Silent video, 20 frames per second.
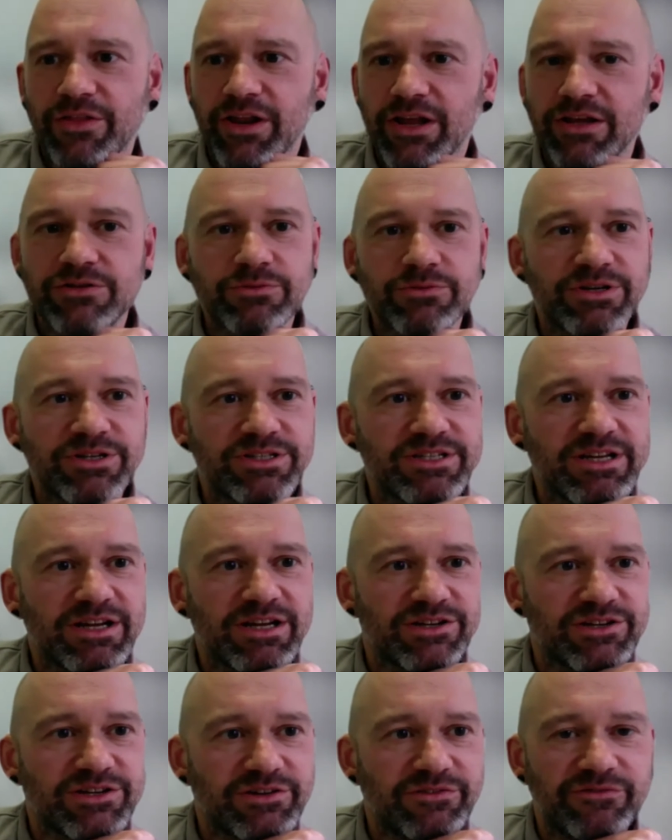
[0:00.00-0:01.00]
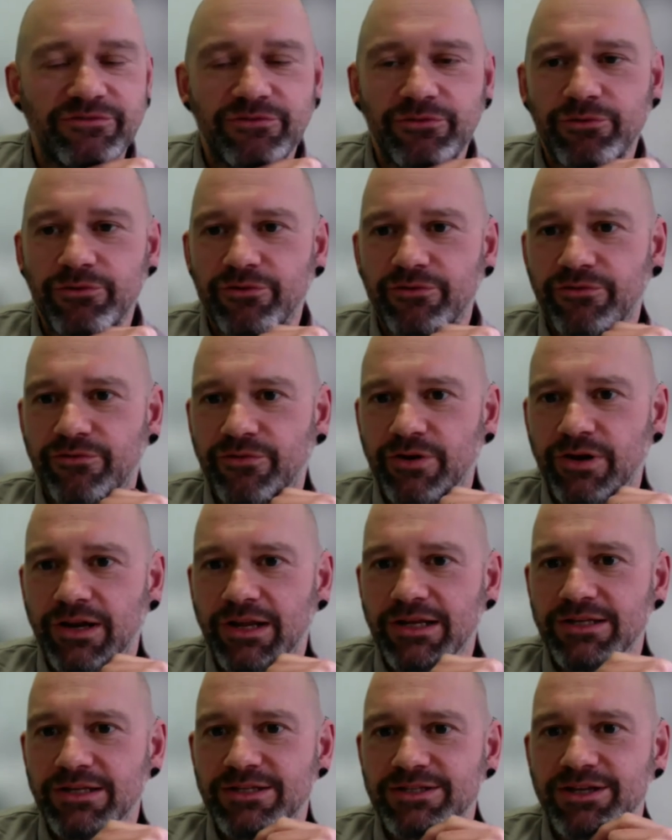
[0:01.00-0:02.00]
the next question is actually for
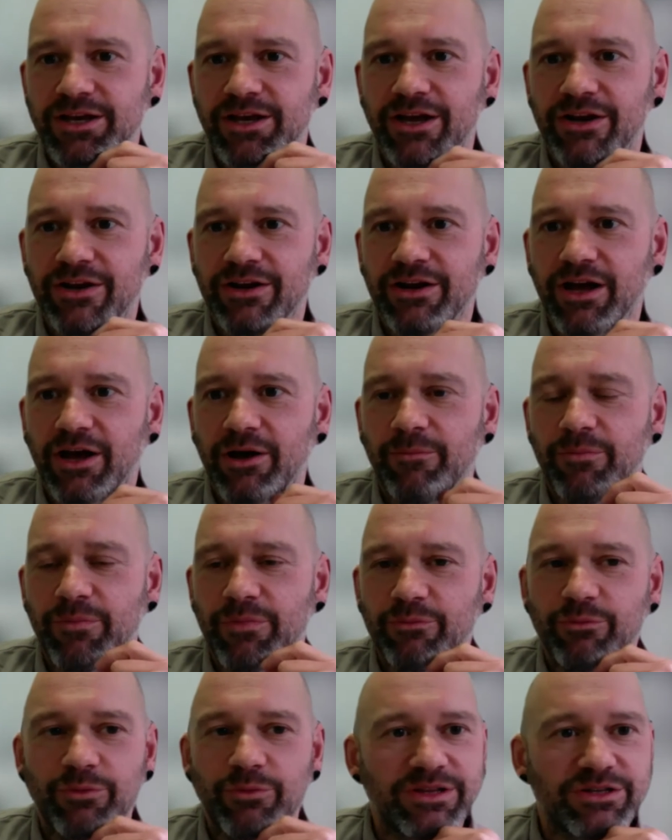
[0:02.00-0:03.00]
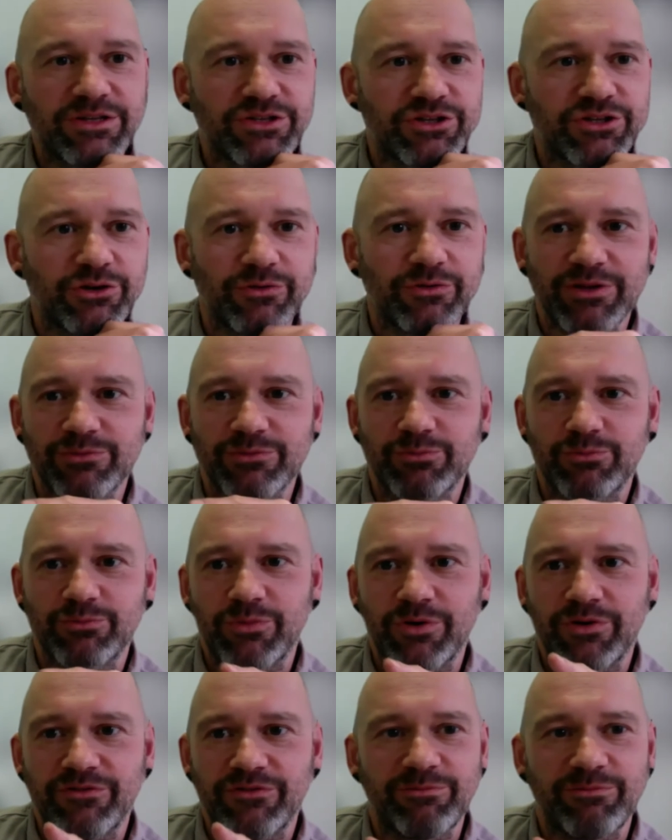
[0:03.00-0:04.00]
Lisa. And well, there's two. There's
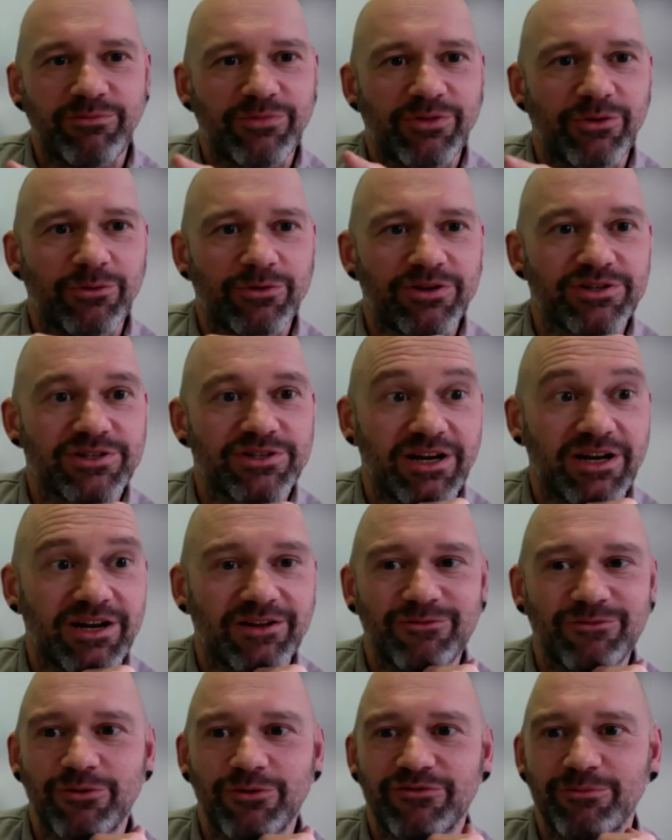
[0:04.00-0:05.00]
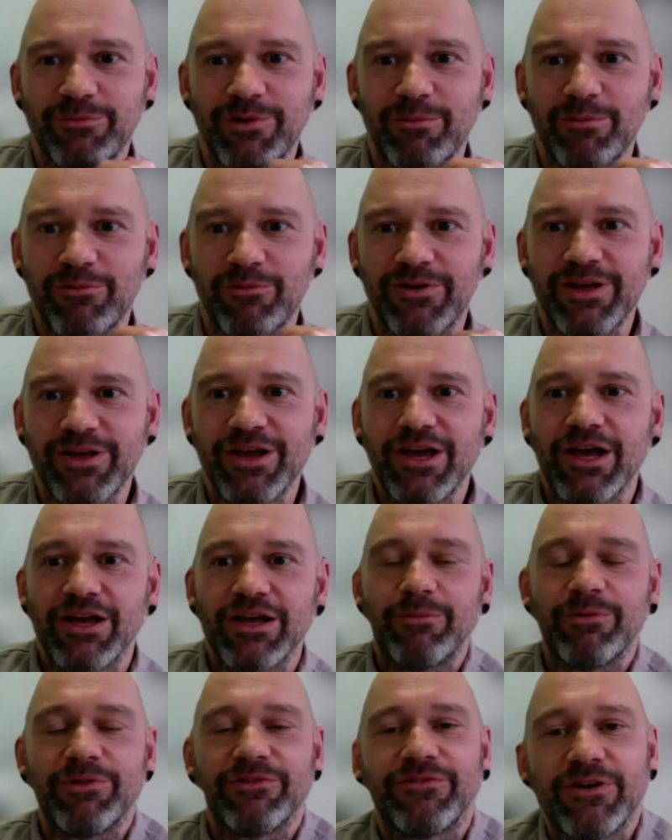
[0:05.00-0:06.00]
one from the audience and another one from me, I'm afraid.
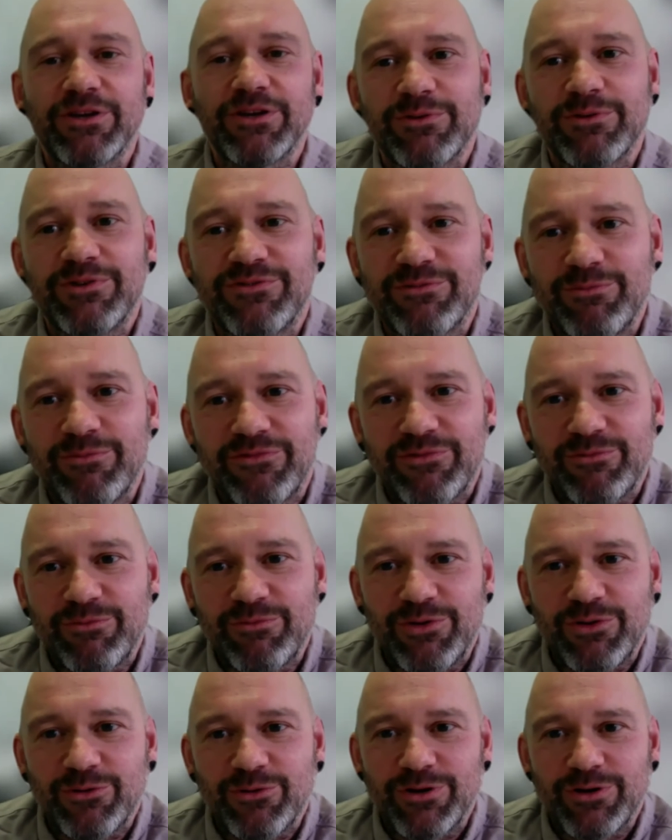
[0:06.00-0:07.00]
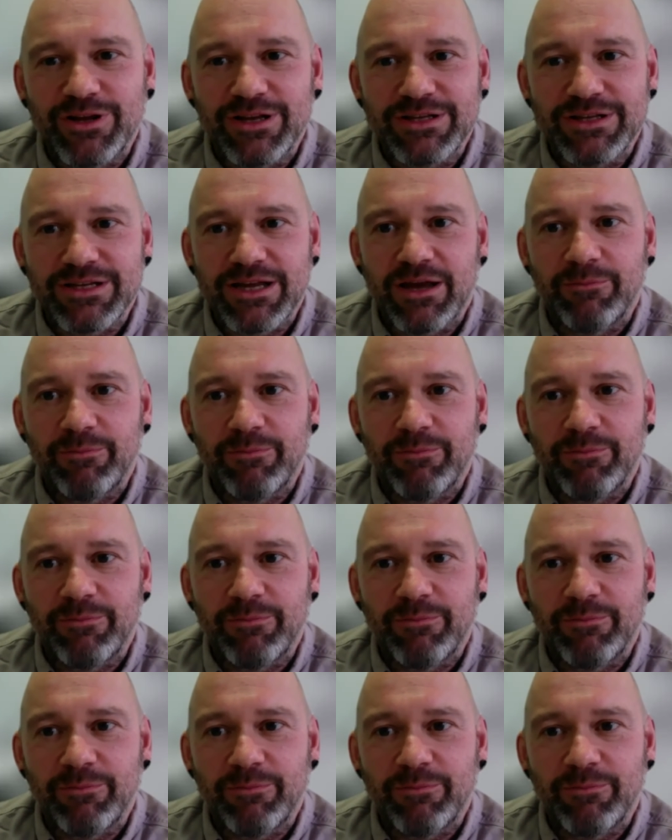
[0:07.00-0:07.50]
The first one is from the audience.